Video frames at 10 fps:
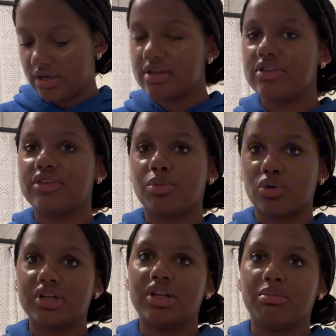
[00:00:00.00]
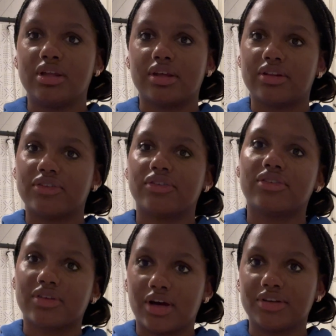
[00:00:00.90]
it's important to me. Like this is
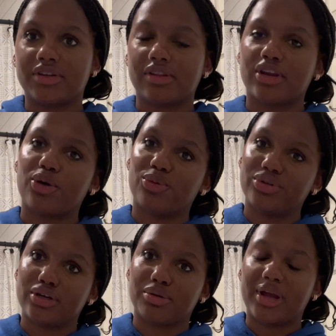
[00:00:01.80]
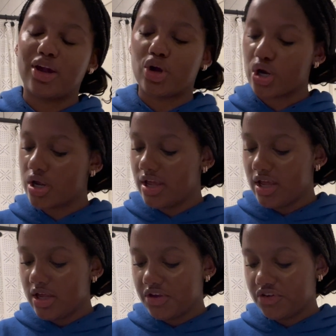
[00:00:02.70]
content that I hold dear to my heart.
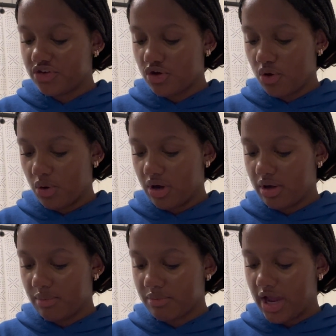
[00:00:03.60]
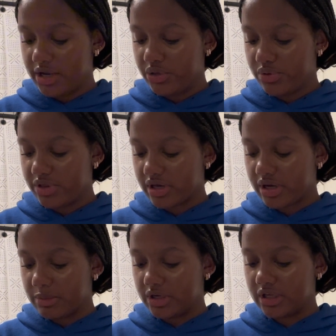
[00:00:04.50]
So I do think
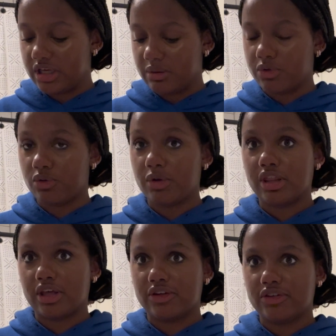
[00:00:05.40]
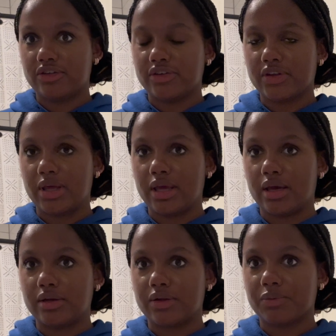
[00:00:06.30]
I'm gonna keep doing this,
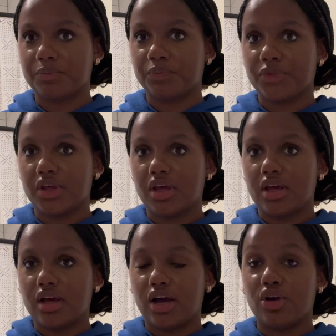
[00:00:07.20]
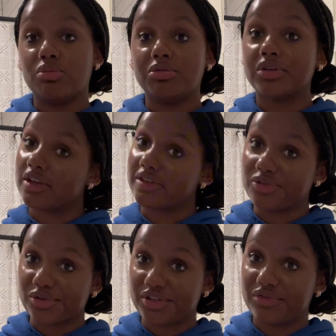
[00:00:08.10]
and I hope you guys
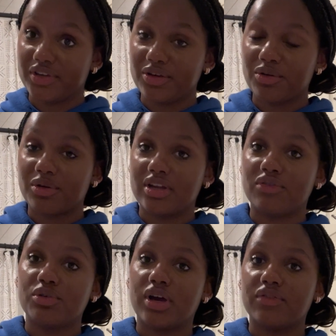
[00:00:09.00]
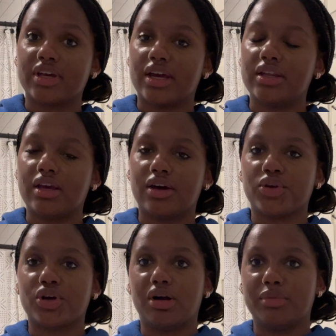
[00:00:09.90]
enjoyed this video. And if you have like any other
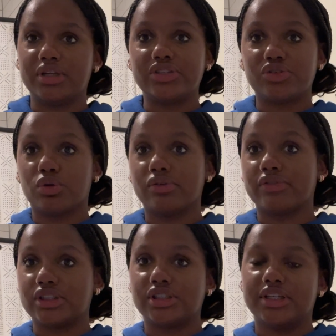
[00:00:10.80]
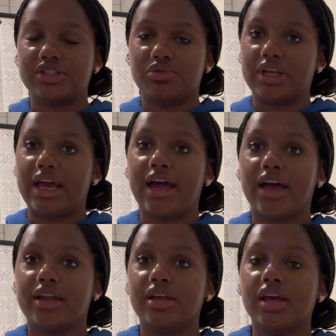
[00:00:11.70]
comments or verses that you want to
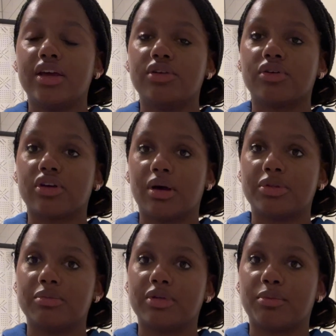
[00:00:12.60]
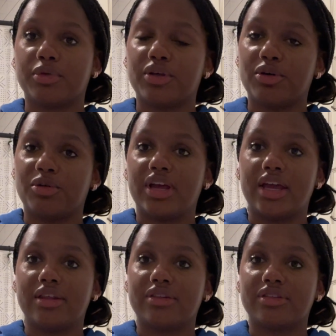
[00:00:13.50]
add, you can comment them down below.
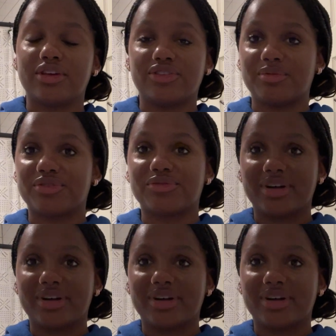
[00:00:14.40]
And thanks so much for